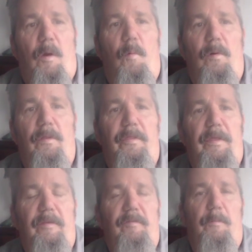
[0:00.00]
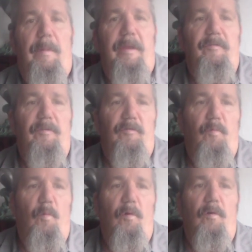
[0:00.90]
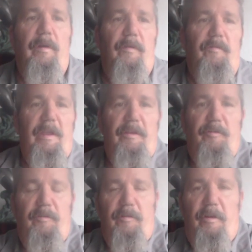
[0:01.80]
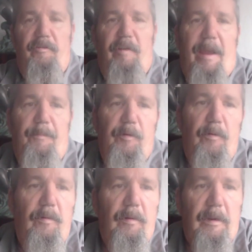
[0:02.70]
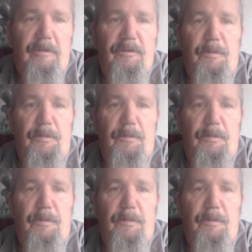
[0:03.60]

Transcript: One of the things that makes this work is each chapter is